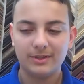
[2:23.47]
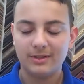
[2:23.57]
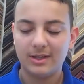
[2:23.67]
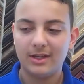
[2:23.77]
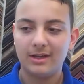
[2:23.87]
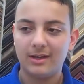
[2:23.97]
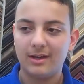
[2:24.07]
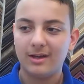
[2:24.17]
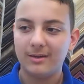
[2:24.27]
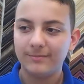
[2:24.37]
they
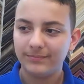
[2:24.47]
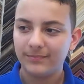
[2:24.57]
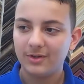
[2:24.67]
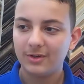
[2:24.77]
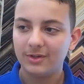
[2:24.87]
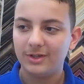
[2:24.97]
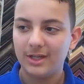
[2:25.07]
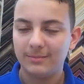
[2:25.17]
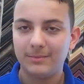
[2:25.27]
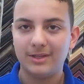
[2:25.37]
uh, call your
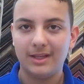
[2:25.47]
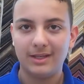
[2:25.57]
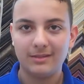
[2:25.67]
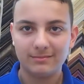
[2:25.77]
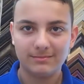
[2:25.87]
name and like